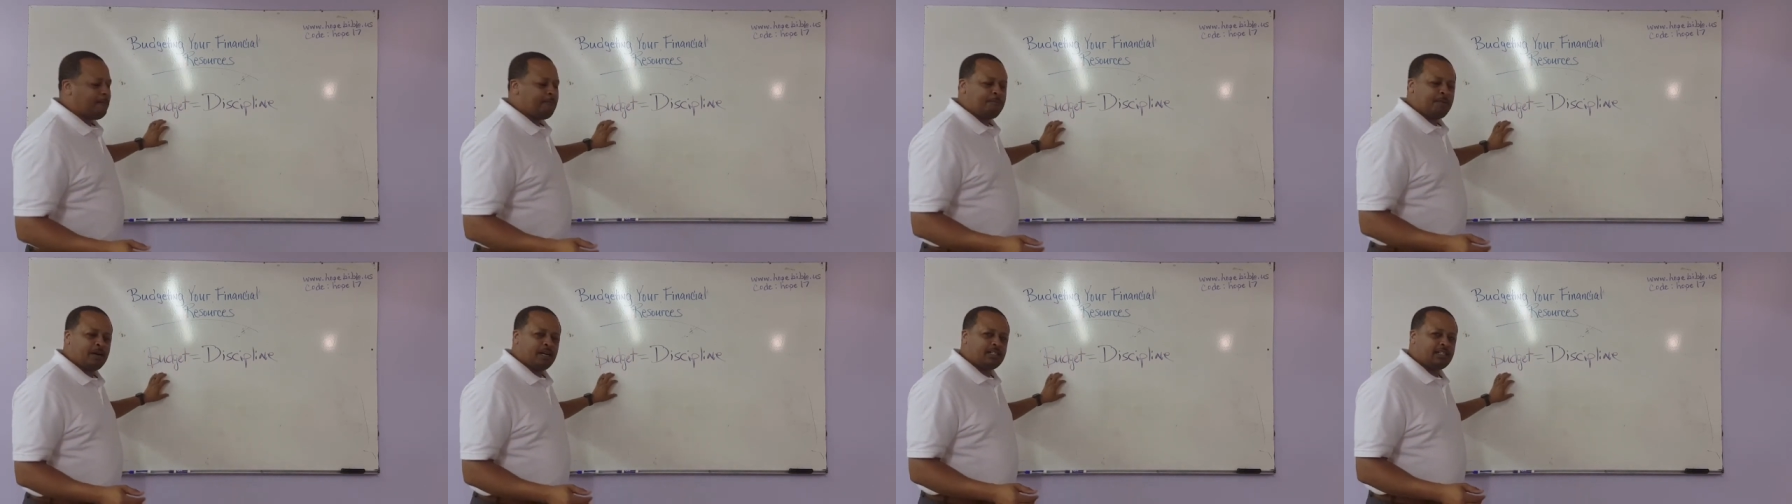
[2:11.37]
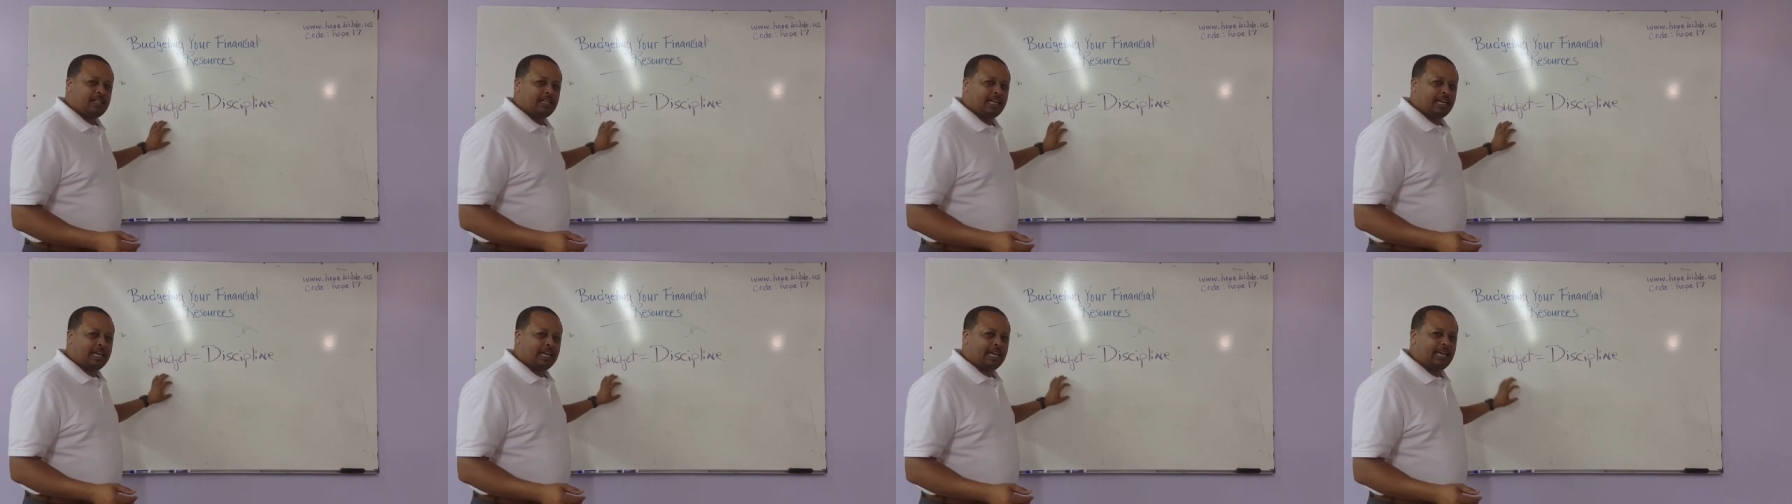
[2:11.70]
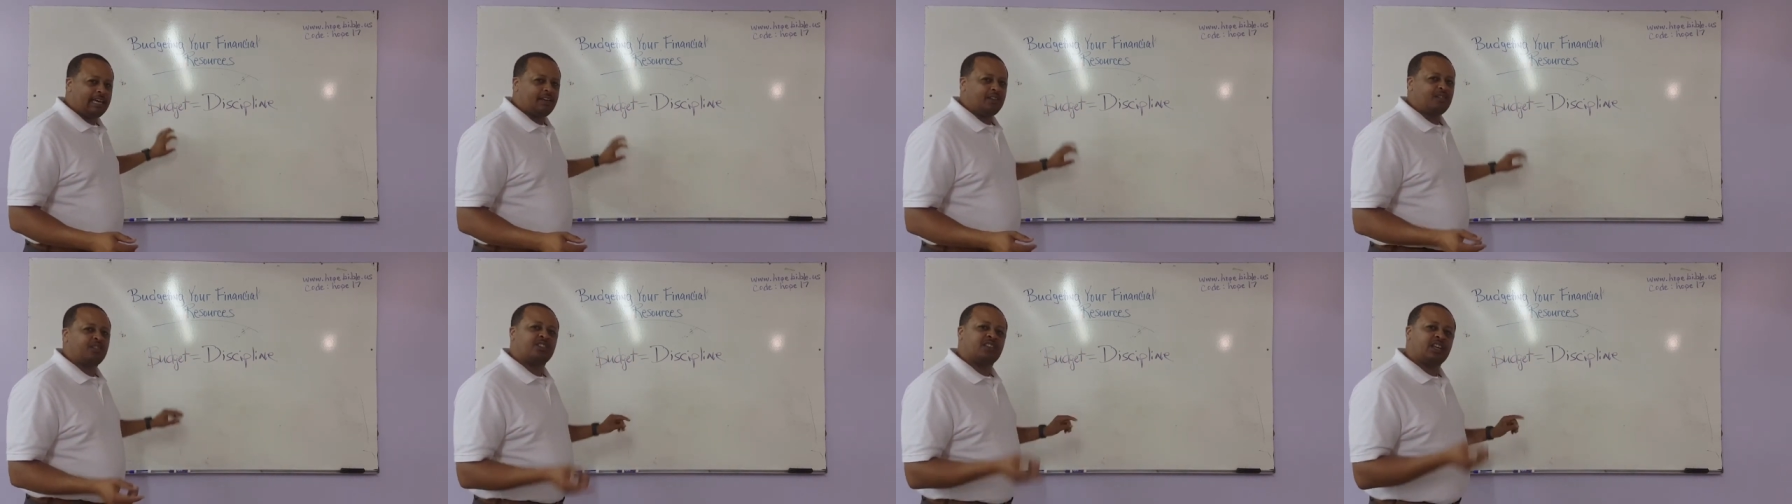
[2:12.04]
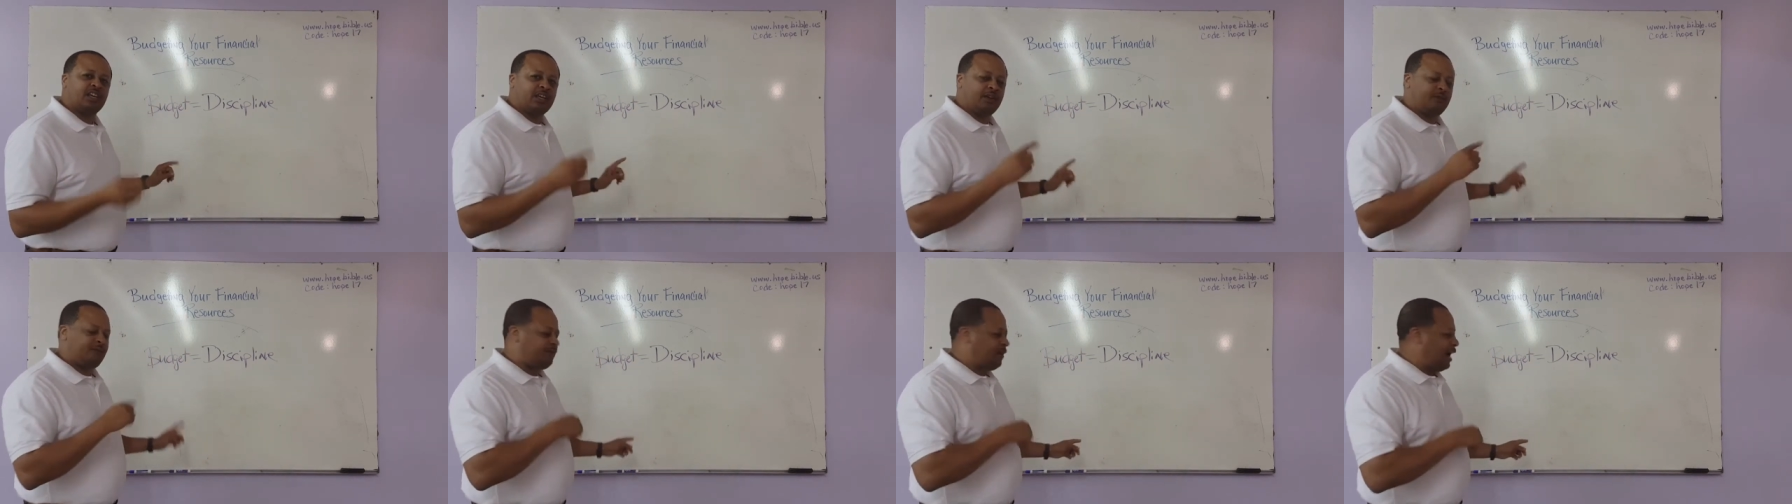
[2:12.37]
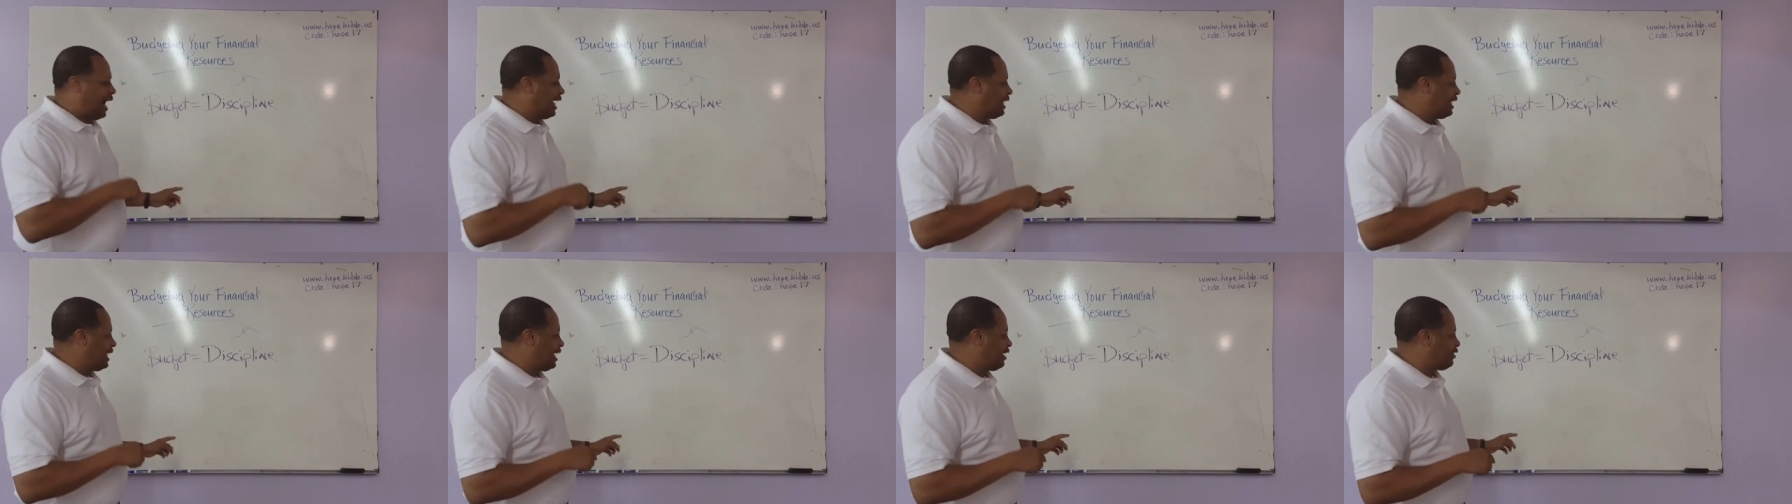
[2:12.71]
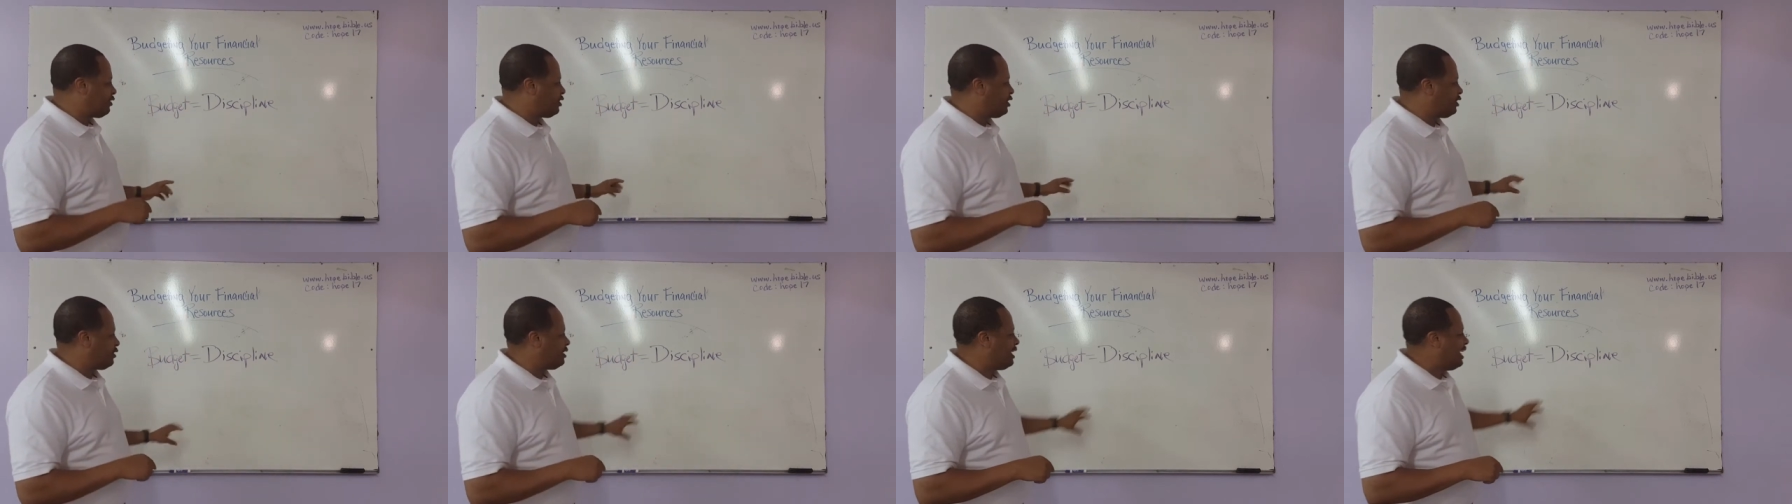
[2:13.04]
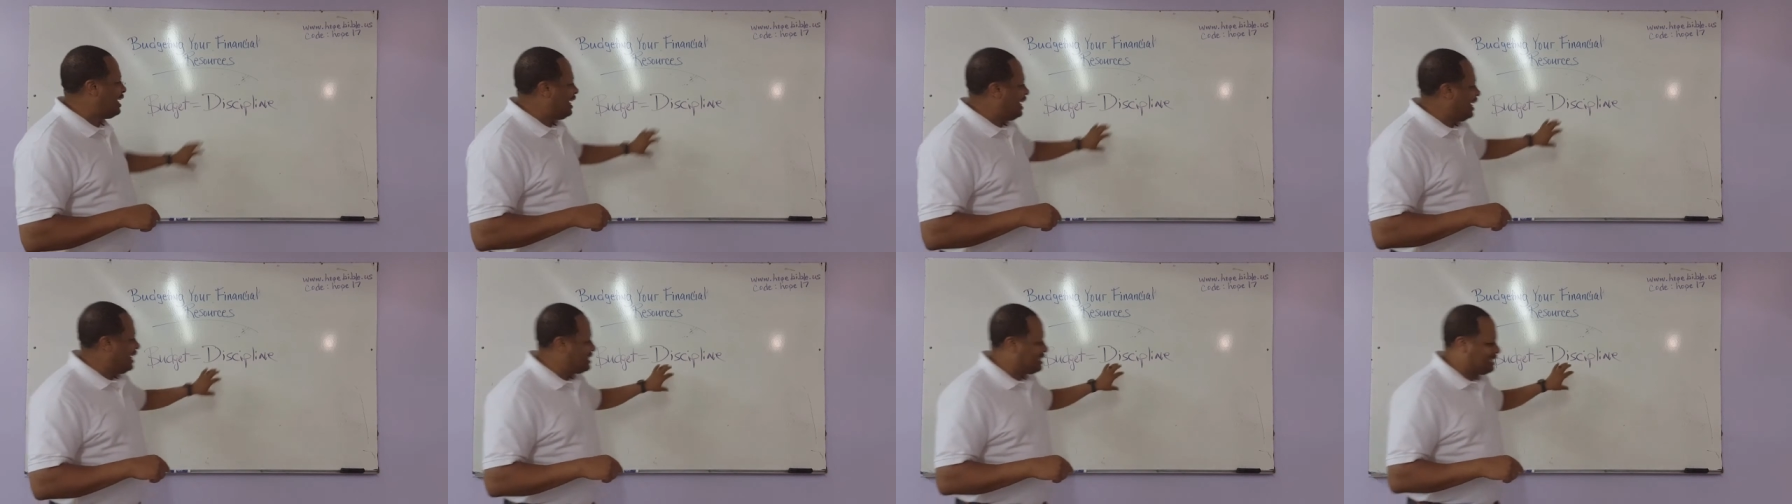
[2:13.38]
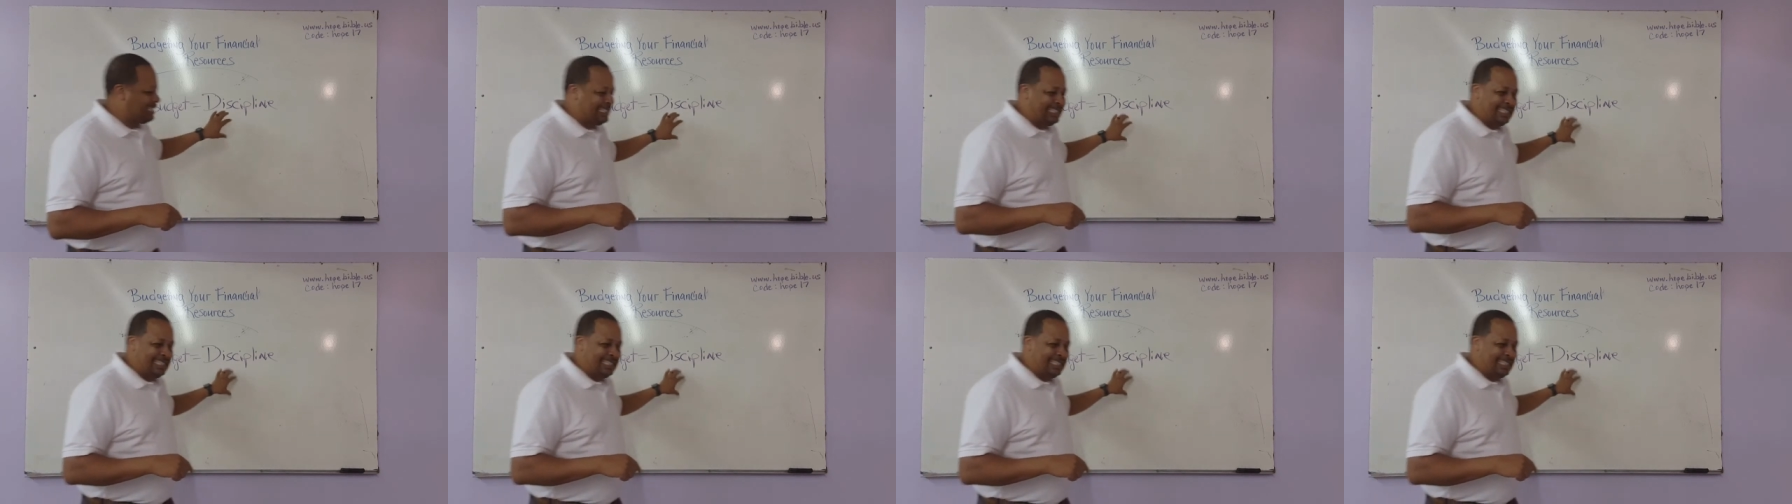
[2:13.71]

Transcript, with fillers: that budgeting is to your finances. It's